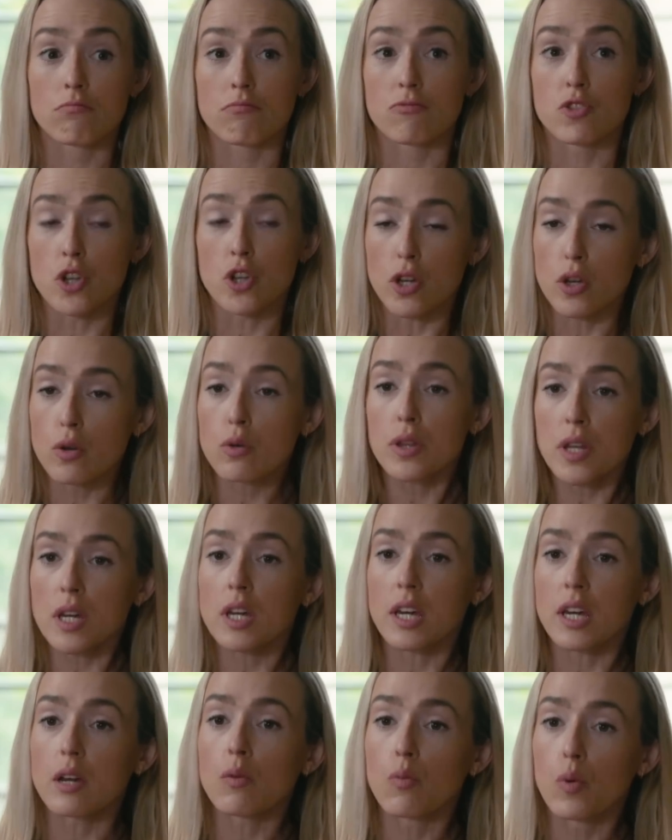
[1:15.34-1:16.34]
Do you
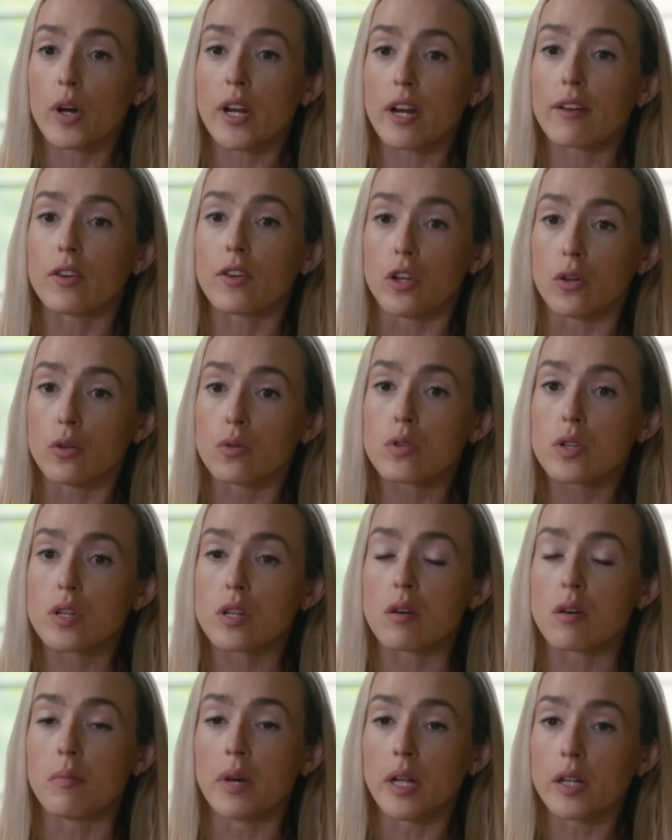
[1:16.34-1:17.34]
think he would have
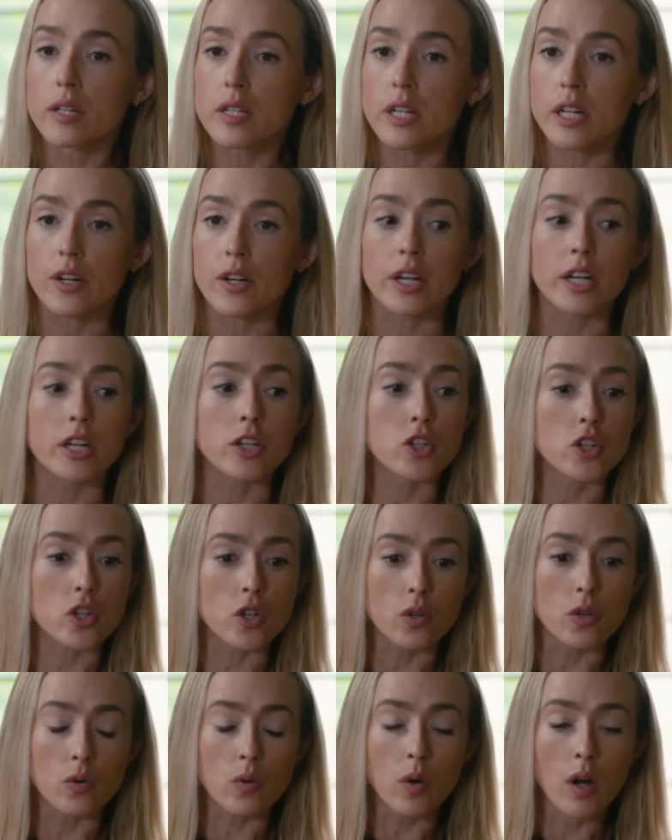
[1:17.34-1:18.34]
used the military
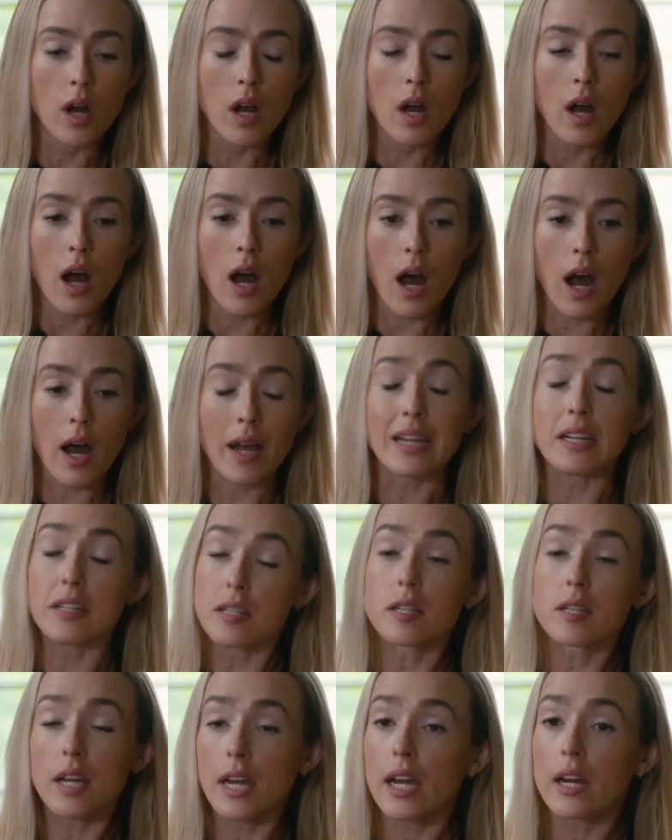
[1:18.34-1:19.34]
to
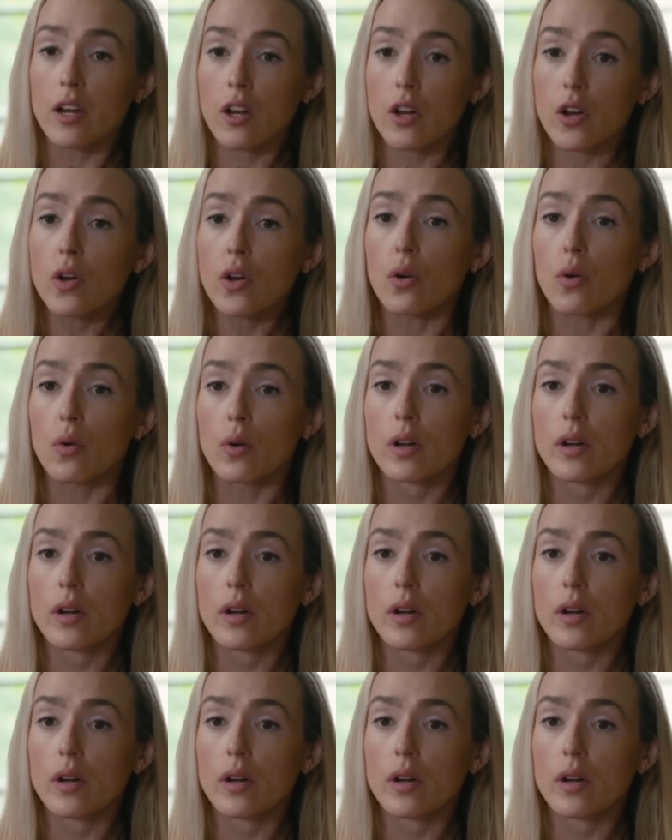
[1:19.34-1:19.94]
instigate a coup?